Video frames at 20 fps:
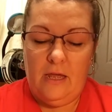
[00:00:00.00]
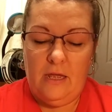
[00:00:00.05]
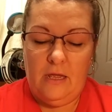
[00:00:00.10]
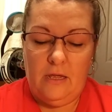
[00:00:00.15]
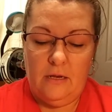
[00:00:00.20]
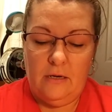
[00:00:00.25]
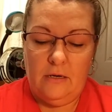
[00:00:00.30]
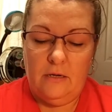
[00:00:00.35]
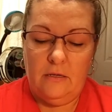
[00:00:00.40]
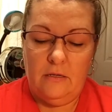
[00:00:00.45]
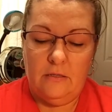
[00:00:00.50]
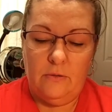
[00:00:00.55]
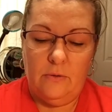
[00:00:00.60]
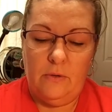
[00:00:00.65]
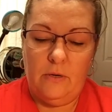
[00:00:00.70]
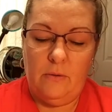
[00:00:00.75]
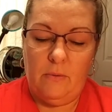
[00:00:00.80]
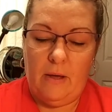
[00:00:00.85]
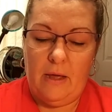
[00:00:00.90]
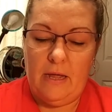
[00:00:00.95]
And
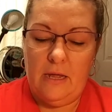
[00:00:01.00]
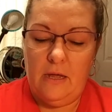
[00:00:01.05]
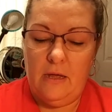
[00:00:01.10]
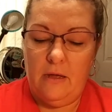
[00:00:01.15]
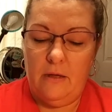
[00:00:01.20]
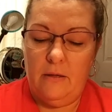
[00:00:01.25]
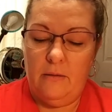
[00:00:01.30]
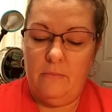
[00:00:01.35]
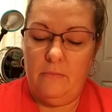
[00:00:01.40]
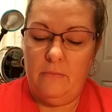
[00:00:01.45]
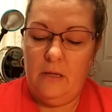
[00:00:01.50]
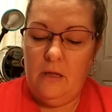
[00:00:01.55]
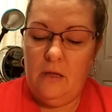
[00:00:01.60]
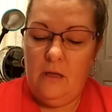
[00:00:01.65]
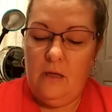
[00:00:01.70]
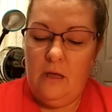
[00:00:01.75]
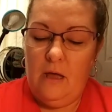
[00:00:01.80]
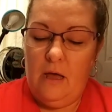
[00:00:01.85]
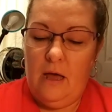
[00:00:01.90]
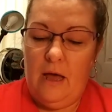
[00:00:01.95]
so anyway,
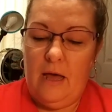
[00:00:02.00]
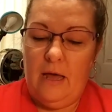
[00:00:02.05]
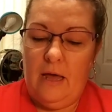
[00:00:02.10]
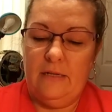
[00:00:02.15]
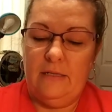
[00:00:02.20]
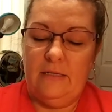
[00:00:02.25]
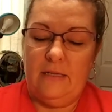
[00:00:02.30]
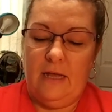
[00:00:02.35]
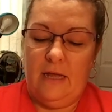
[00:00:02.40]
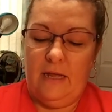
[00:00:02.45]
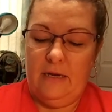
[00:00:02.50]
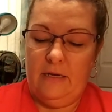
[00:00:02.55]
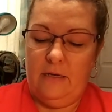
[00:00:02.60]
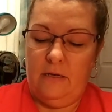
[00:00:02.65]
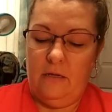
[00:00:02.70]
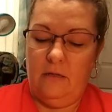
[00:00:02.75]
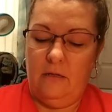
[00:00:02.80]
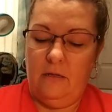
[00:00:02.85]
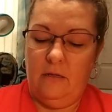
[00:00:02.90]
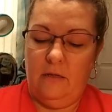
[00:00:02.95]
I
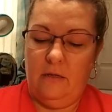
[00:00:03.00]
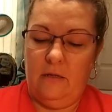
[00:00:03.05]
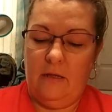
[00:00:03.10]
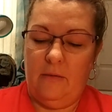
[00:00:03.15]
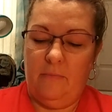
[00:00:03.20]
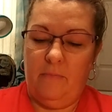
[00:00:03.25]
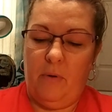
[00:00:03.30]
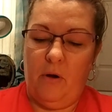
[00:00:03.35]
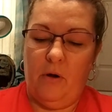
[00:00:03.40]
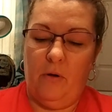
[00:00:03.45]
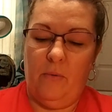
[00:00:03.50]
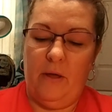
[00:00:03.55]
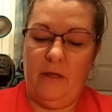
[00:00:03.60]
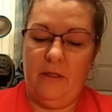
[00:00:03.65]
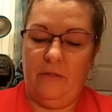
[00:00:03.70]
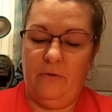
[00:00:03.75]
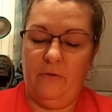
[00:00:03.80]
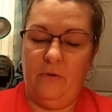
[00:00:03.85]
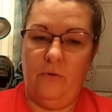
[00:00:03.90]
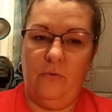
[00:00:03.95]
decided partway
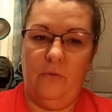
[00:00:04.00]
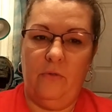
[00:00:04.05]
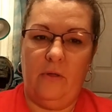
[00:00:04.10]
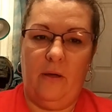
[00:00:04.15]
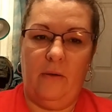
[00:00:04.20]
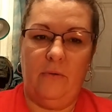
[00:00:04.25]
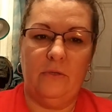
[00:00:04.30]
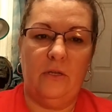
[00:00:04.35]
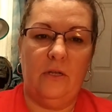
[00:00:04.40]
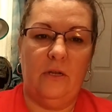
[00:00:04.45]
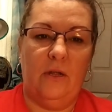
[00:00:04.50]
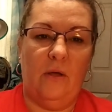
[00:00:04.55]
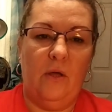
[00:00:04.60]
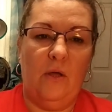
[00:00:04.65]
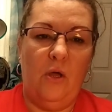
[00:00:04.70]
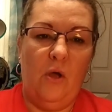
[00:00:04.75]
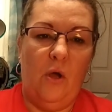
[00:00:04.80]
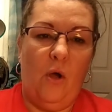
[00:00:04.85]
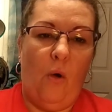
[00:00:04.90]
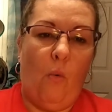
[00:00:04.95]
through I was gonna
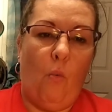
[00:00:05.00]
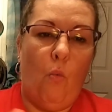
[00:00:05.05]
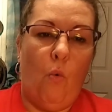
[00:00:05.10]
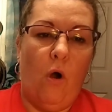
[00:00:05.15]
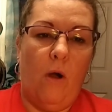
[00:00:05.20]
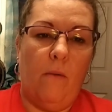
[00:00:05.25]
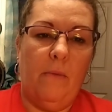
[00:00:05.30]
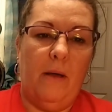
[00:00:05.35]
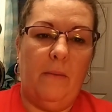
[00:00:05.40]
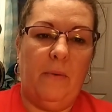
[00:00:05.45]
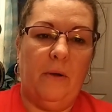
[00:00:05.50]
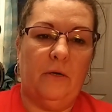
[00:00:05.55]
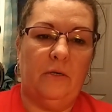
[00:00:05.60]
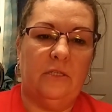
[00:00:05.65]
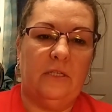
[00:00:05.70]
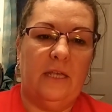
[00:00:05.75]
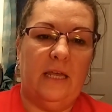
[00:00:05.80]
warm up her